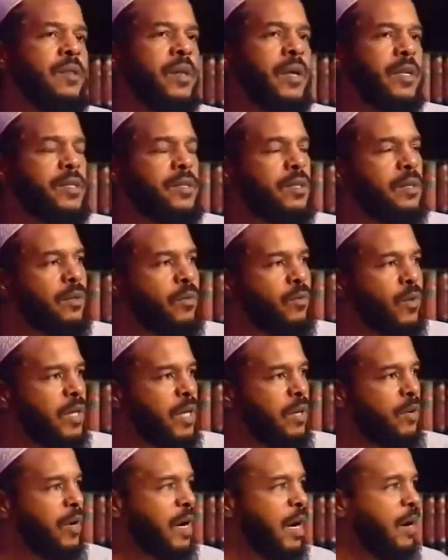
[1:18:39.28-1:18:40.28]
that
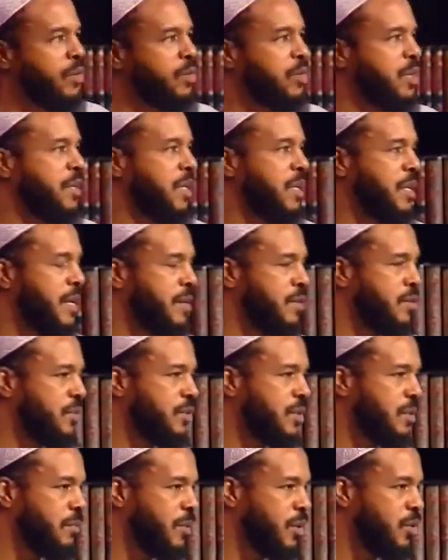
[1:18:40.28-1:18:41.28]
when they were out on the
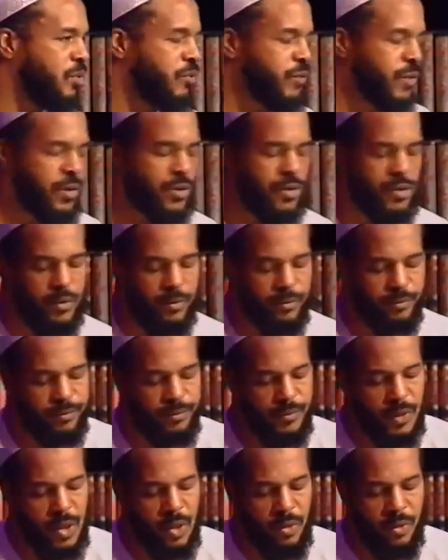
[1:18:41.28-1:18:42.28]
desert in maneuvers,
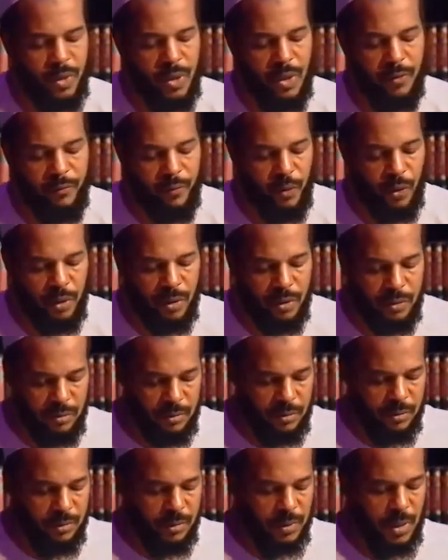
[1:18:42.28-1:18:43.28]
with their full
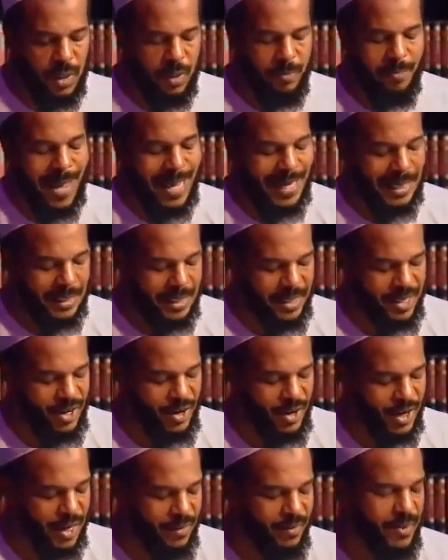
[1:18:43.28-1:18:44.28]
battle
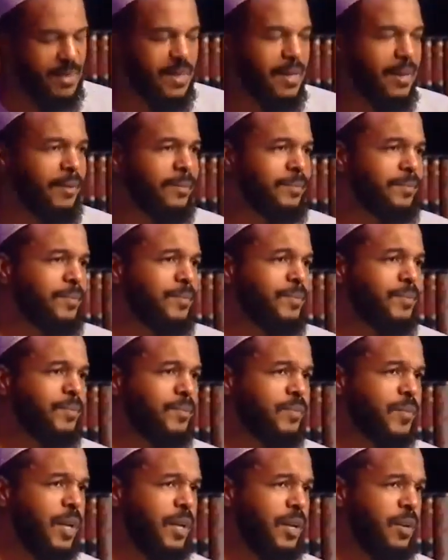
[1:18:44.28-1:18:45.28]
gear and everything,
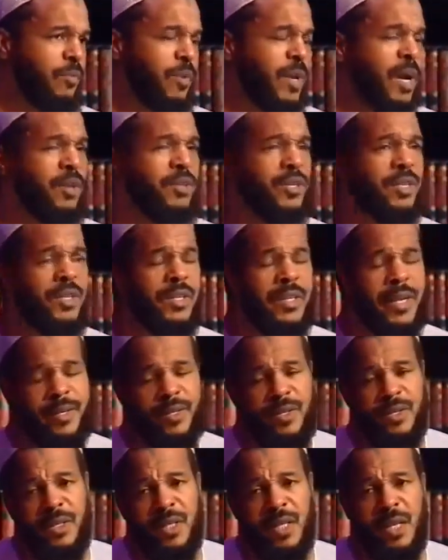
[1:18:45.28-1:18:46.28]
they'd be out on the
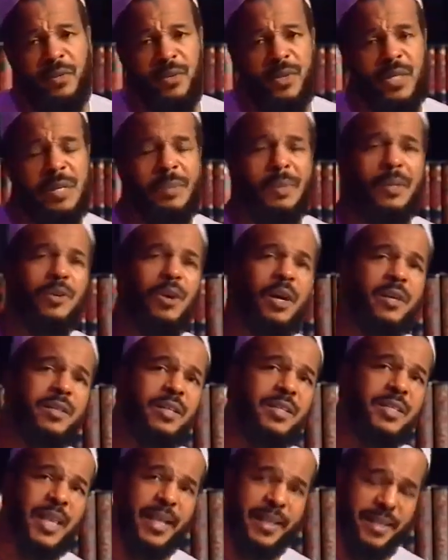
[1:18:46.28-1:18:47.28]
desert and they would come
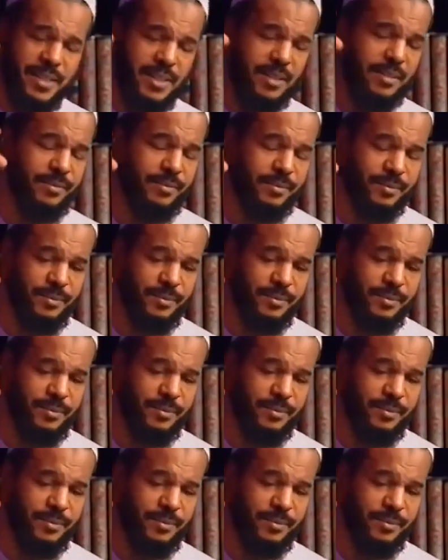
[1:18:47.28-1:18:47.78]
across a tent